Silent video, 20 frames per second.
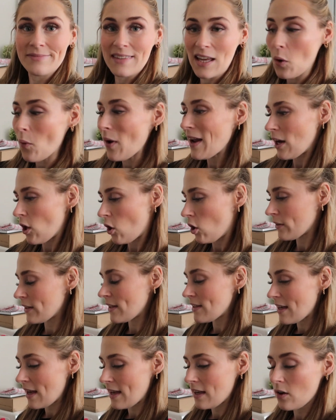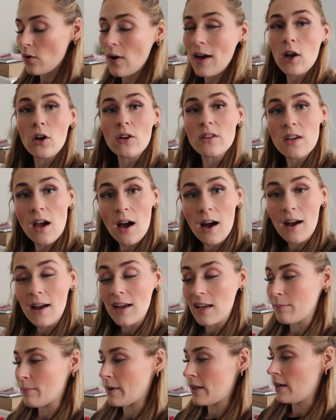they're quite long, they take quite a lot of
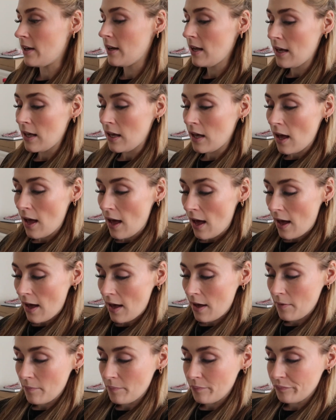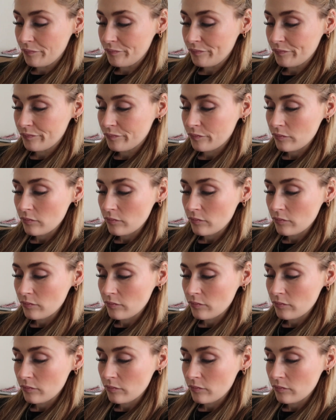time and um,